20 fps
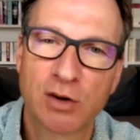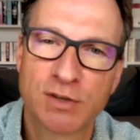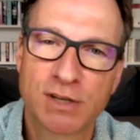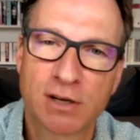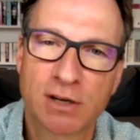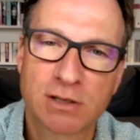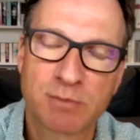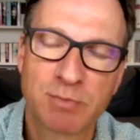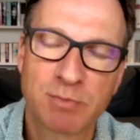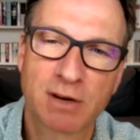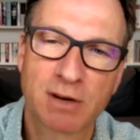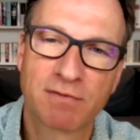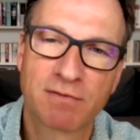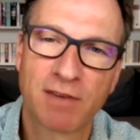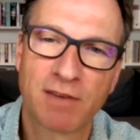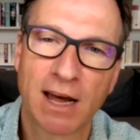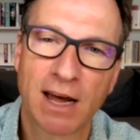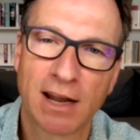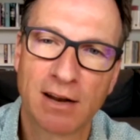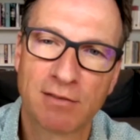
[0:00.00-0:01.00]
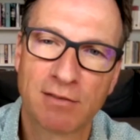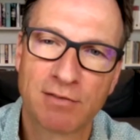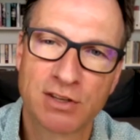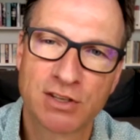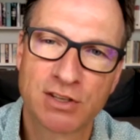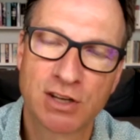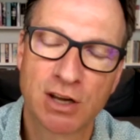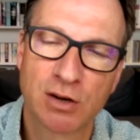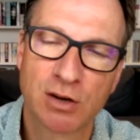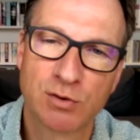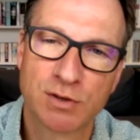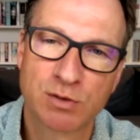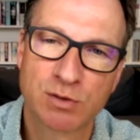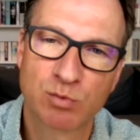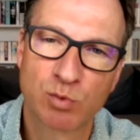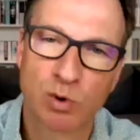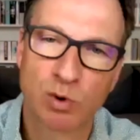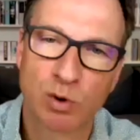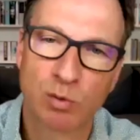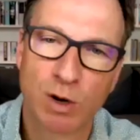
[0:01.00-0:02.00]
I was a big fan of the Stones
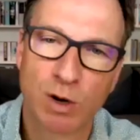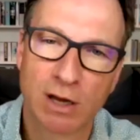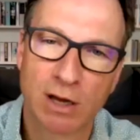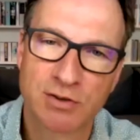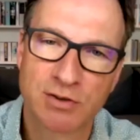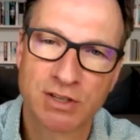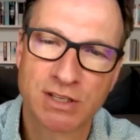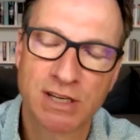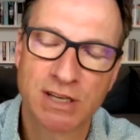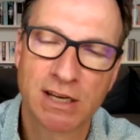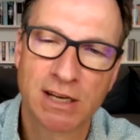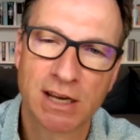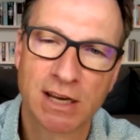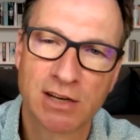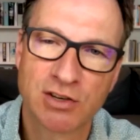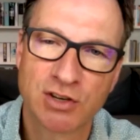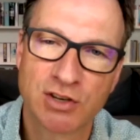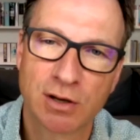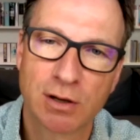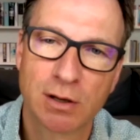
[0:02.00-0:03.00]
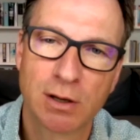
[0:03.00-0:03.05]
when I was a teenager,